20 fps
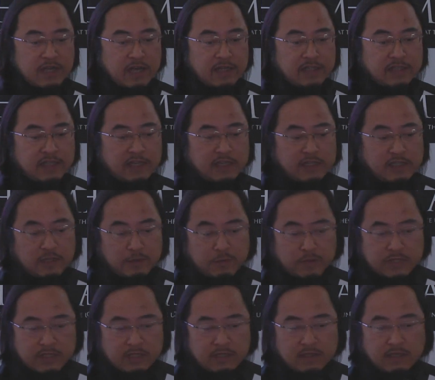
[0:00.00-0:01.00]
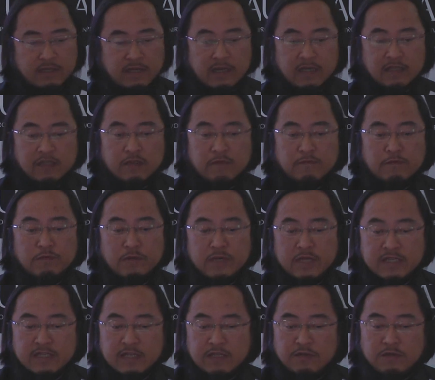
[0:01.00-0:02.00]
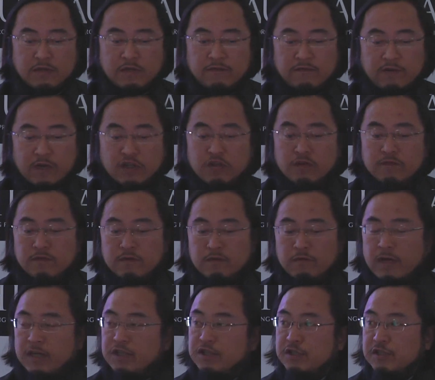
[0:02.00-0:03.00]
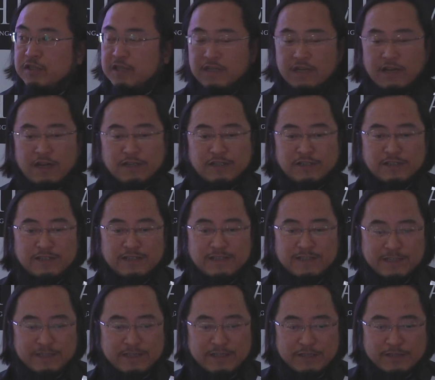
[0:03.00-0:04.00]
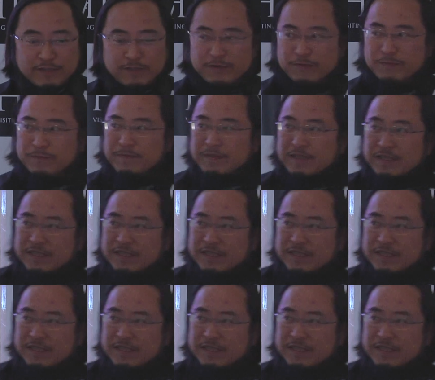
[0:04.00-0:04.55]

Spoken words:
Chinese antiquity, the case of 20th century Francophone writers and artists. So,